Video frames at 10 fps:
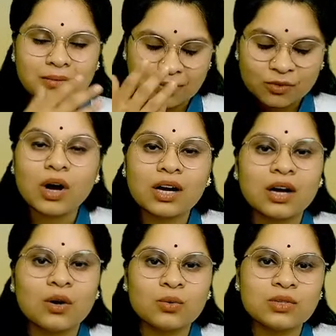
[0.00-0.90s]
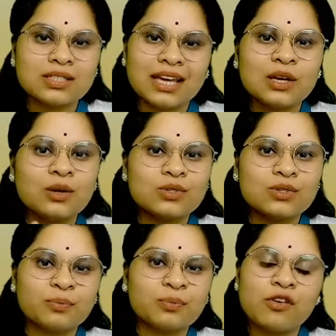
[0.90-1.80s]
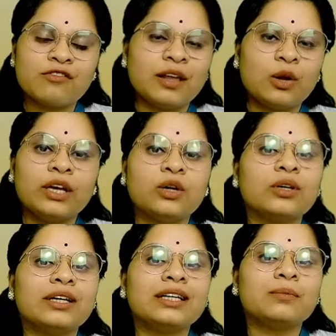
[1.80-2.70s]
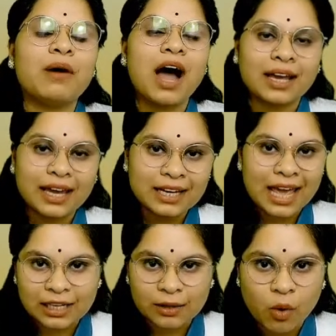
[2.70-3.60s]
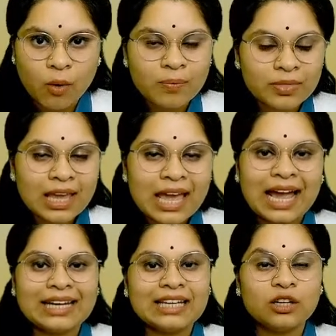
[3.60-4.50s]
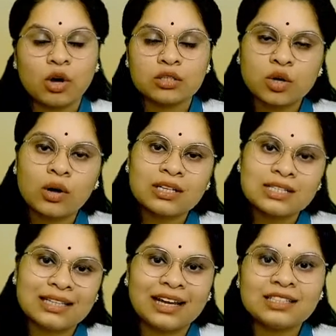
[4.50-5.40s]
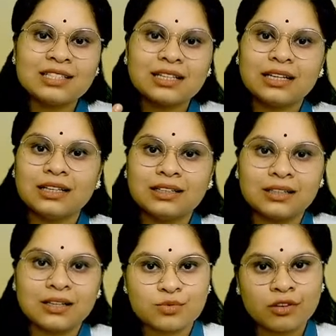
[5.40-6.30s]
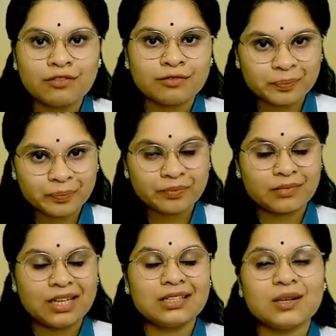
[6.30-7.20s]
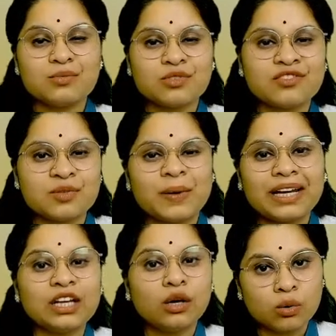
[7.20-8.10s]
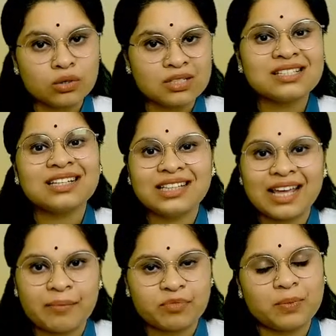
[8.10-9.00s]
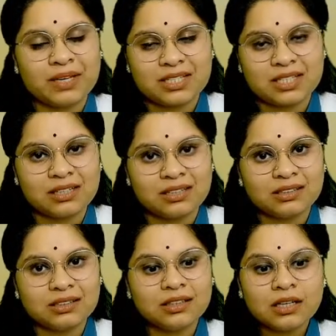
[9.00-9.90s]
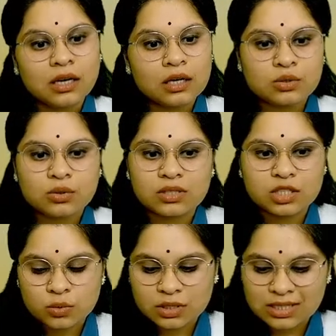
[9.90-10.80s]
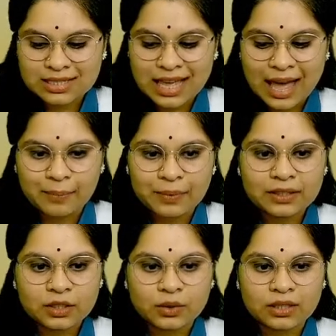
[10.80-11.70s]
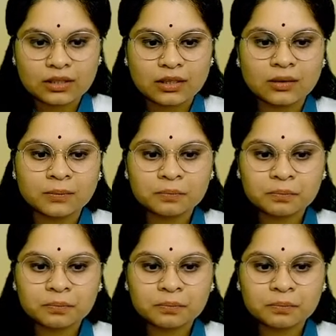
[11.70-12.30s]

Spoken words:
worker who's there, he was a poor fellow, he couldn't bargain anymore, and he lost all his lands in terms of spending loans, the debt basically. So this happened during the